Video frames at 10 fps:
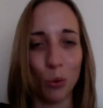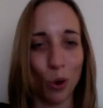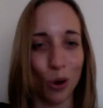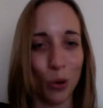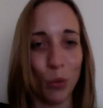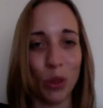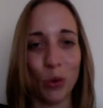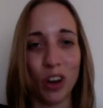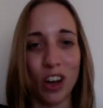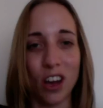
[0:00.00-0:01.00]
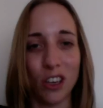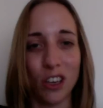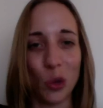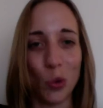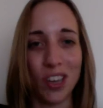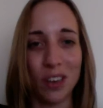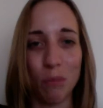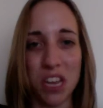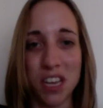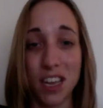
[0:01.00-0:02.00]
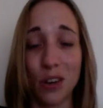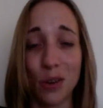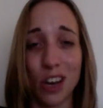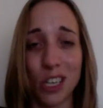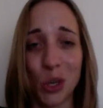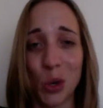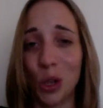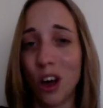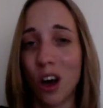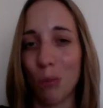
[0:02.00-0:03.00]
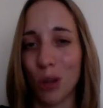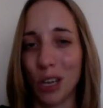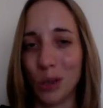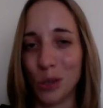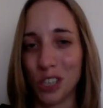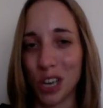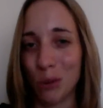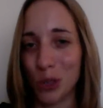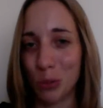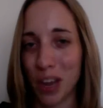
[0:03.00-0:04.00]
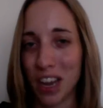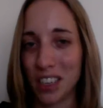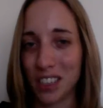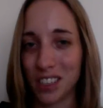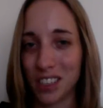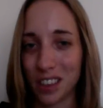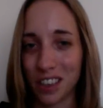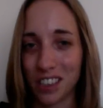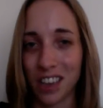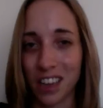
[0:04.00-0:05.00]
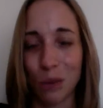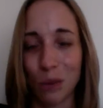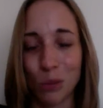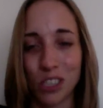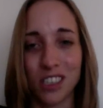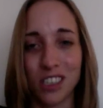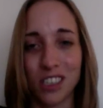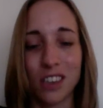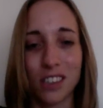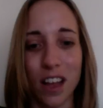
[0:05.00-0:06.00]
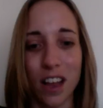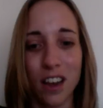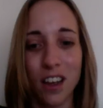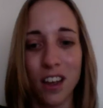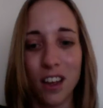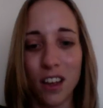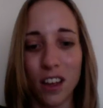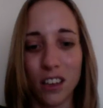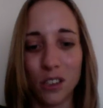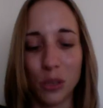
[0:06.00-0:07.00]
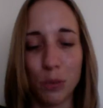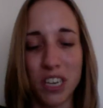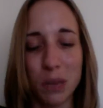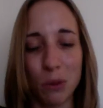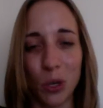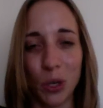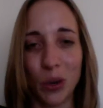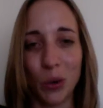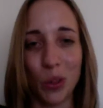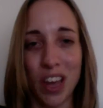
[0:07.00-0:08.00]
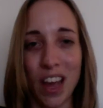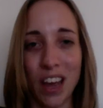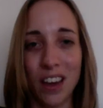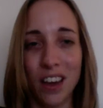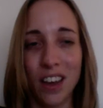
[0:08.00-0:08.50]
war and whether or not you can make international law apply to cyberspace and things like that was discussed. And it just became clear that